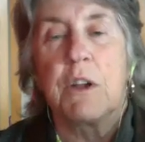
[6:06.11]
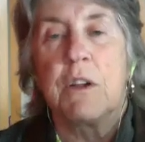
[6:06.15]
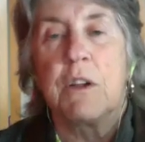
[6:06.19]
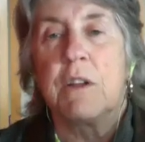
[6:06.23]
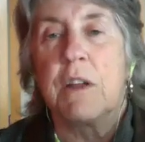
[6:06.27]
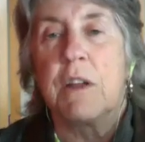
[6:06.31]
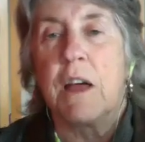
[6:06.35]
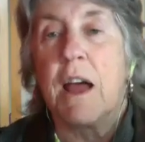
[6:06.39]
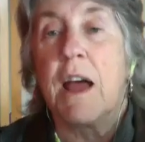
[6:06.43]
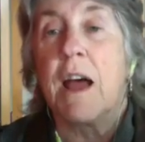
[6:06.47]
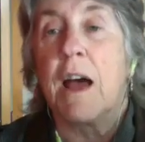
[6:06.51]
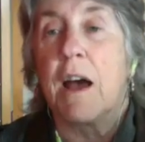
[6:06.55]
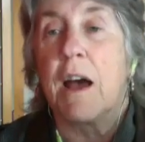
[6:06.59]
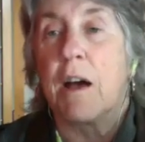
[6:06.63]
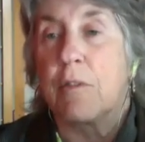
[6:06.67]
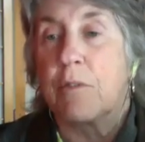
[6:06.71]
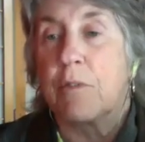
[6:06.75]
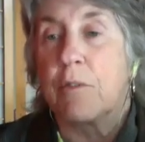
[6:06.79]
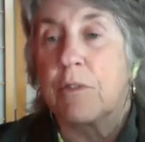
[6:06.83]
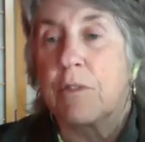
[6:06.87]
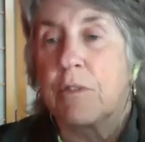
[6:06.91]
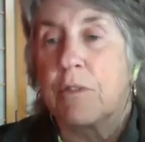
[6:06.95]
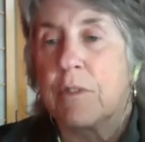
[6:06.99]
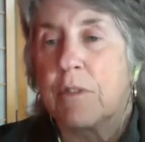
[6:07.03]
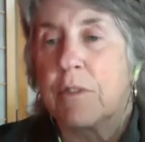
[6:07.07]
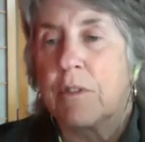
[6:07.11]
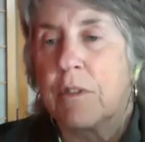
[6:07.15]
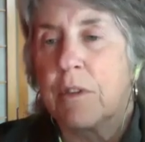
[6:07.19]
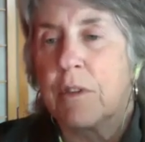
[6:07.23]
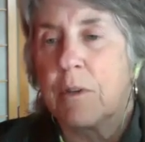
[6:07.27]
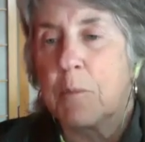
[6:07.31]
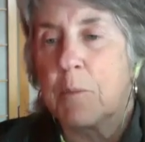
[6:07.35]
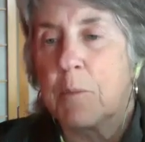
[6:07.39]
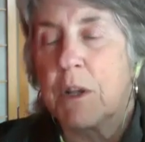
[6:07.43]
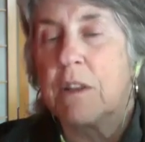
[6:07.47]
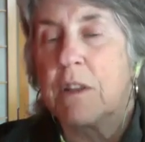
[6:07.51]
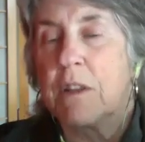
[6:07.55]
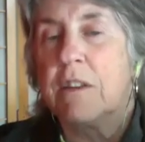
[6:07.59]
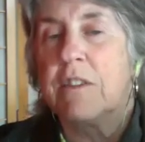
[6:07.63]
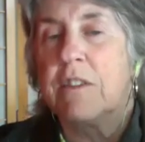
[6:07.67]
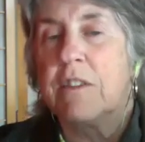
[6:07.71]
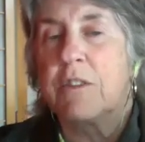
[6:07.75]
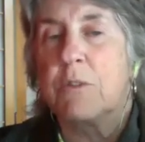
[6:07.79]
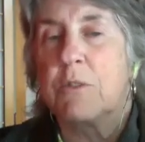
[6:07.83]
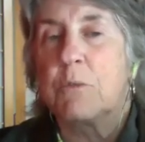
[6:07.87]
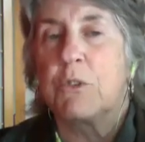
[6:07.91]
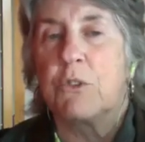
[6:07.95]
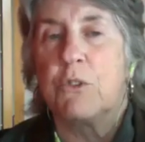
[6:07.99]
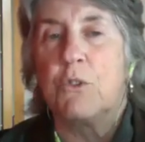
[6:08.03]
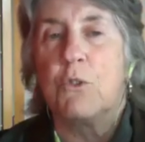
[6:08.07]
to have, but at least it
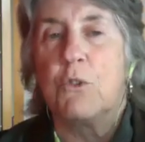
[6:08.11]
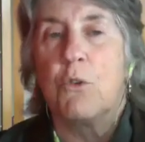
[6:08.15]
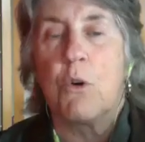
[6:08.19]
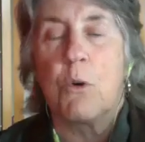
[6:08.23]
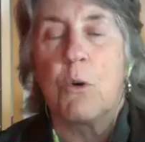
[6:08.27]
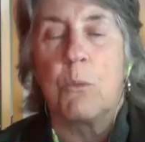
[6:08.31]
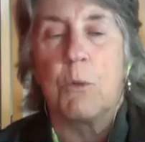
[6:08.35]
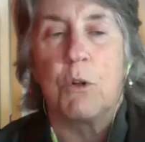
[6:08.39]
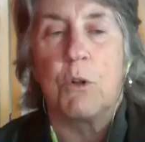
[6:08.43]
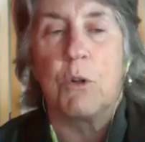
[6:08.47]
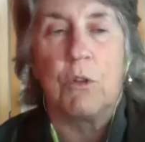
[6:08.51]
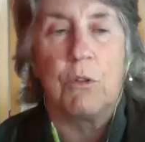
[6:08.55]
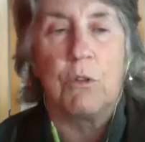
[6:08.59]
was normal.